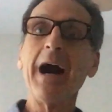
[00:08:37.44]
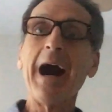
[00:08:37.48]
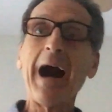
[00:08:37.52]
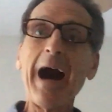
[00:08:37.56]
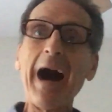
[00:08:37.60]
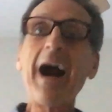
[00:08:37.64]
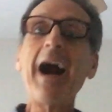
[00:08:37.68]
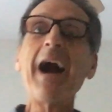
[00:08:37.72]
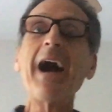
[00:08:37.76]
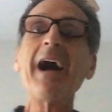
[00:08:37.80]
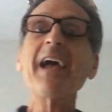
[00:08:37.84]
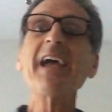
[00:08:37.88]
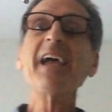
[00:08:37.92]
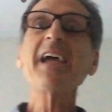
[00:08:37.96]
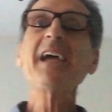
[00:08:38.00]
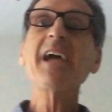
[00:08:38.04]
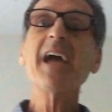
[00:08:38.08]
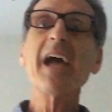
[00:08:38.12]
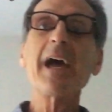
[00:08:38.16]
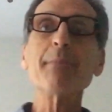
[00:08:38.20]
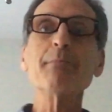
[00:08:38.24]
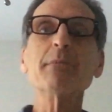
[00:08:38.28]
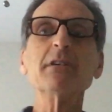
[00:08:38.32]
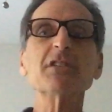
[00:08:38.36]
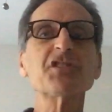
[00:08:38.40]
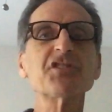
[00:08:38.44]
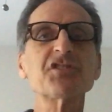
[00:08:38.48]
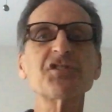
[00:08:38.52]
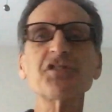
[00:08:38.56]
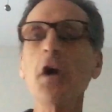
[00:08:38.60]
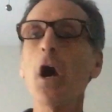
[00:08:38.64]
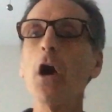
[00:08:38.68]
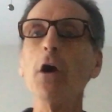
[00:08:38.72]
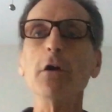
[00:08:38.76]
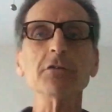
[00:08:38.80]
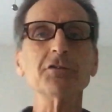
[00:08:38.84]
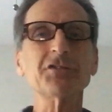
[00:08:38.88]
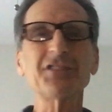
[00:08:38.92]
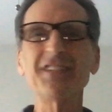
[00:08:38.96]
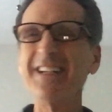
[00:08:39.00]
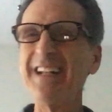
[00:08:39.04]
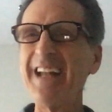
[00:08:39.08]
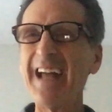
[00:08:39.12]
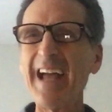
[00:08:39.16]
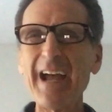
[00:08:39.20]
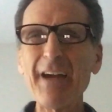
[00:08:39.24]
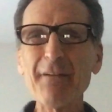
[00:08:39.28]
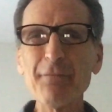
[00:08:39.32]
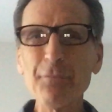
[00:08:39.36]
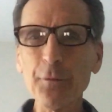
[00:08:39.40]
I am assaulted
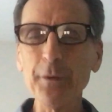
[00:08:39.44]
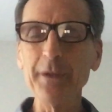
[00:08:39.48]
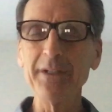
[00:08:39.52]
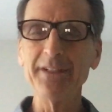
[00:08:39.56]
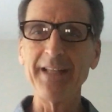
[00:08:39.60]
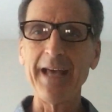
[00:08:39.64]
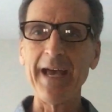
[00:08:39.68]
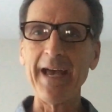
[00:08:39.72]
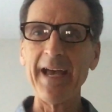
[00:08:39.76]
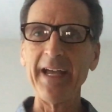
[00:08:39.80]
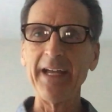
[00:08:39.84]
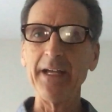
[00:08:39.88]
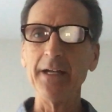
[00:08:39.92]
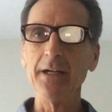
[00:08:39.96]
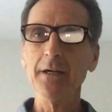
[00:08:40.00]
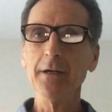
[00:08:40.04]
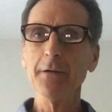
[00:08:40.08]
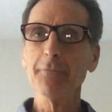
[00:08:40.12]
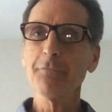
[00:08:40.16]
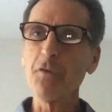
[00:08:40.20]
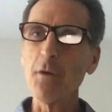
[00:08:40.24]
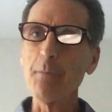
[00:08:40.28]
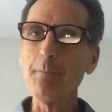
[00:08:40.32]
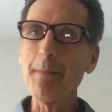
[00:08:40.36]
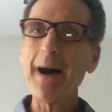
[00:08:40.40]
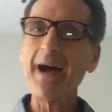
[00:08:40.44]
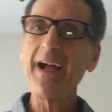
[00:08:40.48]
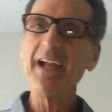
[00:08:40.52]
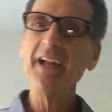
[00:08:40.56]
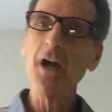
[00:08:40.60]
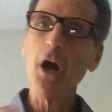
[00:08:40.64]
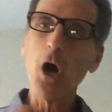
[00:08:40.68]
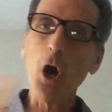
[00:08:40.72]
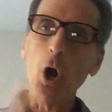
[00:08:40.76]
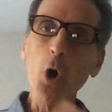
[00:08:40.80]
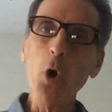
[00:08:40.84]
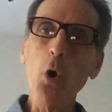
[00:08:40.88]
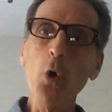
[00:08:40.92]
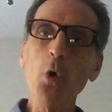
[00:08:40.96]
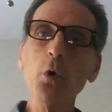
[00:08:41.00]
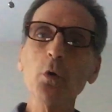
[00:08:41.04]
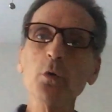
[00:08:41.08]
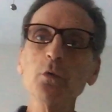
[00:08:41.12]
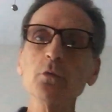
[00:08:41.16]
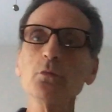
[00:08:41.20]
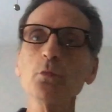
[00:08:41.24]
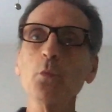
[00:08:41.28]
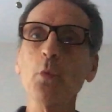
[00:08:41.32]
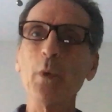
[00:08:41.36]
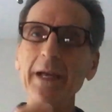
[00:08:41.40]
every day from my
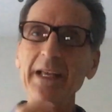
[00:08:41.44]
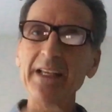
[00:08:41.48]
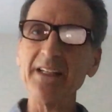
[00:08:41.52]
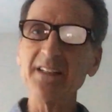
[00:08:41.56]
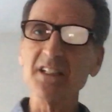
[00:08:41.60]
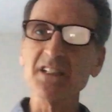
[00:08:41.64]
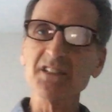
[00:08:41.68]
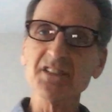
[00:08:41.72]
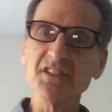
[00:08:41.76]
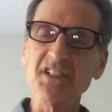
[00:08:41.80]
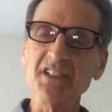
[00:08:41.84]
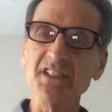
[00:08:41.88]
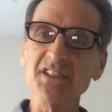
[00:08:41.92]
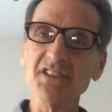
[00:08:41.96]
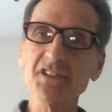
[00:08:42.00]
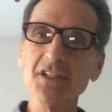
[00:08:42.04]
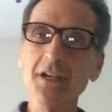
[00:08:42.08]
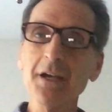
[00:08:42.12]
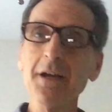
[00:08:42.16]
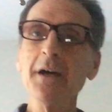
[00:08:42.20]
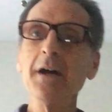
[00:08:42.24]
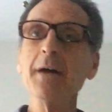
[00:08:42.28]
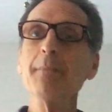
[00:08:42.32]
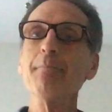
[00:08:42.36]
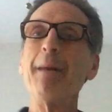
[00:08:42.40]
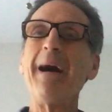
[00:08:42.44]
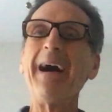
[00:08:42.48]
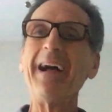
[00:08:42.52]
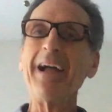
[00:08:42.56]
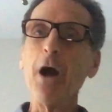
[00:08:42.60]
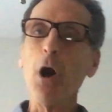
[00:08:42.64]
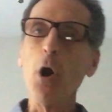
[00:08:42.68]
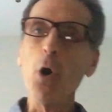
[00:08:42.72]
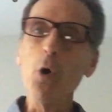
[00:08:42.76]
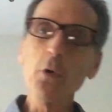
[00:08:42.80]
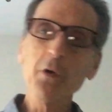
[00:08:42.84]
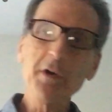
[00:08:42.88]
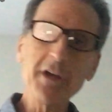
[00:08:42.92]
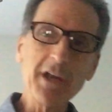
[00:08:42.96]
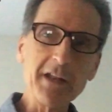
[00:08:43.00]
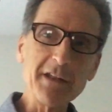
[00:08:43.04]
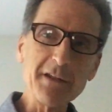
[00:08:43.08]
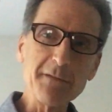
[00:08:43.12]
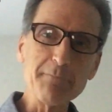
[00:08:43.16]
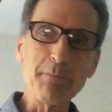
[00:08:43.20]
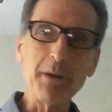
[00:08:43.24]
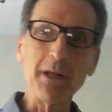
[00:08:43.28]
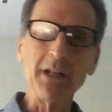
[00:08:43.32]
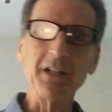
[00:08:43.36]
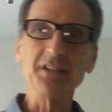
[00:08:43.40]
own weaknesses, my own
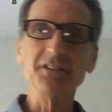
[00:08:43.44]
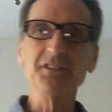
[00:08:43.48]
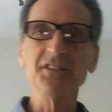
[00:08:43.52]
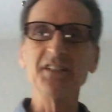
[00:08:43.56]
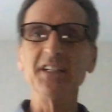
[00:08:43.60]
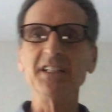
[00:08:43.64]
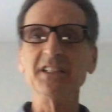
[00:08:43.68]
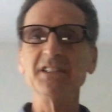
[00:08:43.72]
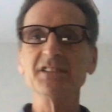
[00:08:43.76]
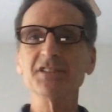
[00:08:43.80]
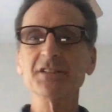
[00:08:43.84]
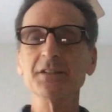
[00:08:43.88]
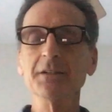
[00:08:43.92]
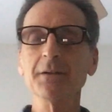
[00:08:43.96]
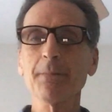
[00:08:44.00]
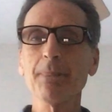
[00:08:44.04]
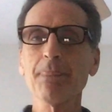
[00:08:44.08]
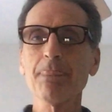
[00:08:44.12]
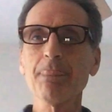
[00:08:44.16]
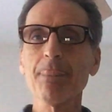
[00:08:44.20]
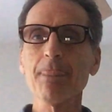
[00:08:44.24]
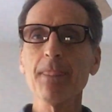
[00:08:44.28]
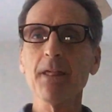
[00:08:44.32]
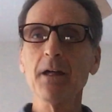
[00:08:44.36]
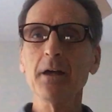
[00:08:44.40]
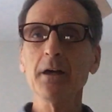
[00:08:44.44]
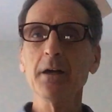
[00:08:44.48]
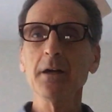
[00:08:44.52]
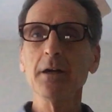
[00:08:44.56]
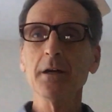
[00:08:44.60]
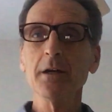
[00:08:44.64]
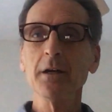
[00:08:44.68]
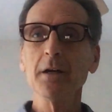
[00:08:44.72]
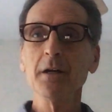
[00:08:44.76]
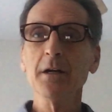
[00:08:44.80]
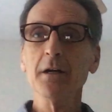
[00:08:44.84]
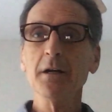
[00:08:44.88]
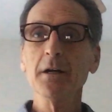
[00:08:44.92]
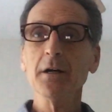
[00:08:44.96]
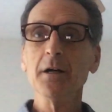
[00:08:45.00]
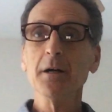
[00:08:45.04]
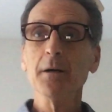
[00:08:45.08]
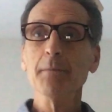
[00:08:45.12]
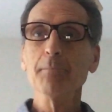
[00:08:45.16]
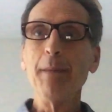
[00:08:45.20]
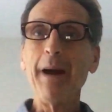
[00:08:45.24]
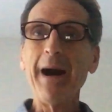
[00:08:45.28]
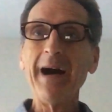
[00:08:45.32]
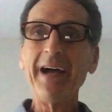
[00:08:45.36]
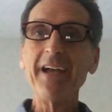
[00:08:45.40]
inabilities,
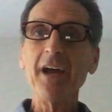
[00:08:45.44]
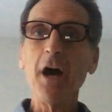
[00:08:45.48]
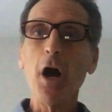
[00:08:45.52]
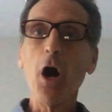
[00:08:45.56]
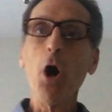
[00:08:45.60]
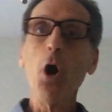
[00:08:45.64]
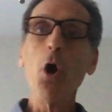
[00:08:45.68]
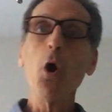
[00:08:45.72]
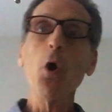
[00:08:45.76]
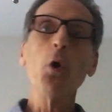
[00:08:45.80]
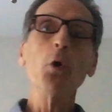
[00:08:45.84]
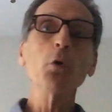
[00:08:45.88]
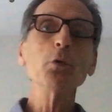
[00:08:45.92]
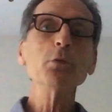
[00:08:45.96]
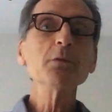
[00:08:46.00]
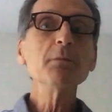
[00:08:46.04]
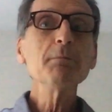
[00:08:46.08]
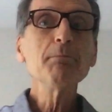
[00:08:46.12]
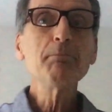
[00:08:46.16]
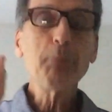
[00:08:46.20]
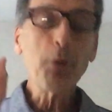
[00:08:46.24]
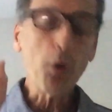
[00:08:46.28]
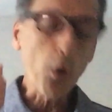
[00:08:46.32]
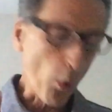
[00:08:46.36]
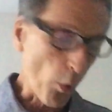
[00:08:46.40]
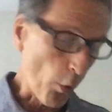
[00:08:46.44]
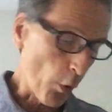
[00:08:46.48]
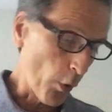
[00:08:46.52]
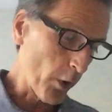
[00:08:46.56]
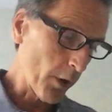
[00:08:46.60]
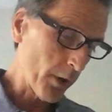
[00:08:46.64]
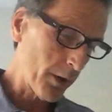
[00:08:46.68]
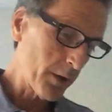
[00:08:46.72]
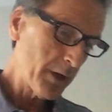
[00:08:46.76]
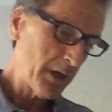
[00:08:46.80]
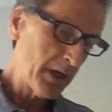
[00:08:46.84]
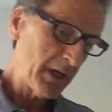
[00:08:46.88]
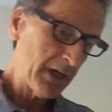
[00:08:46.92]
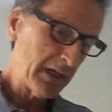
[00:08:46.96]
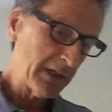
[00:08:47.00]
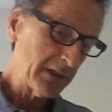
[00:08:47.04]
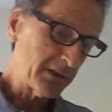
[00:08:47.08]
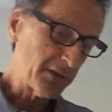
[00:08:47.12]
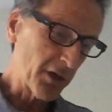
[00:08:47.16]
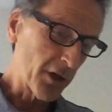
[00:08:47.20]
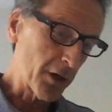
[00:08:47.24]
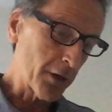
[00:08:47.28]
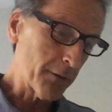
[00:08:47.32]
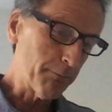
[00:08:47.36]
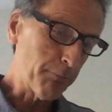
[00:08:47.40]
my own poor
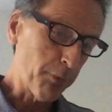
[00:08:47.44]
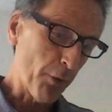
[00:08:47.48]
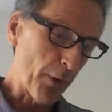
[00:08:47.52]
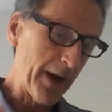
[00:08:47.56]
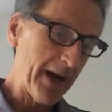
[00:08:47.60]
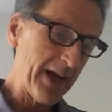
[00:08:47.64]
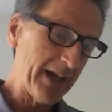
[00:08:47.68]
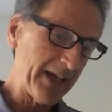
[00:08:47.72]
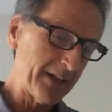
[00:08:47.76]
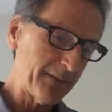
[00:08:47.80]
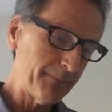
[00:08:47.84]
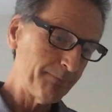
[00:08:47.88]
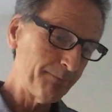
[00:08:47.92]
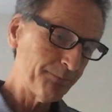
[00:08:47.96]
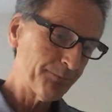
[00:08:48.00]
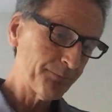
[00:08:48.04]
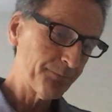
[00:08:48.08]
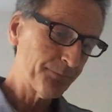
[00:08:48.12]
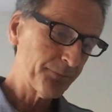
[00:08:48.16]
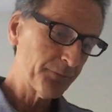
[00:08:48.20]
little brain,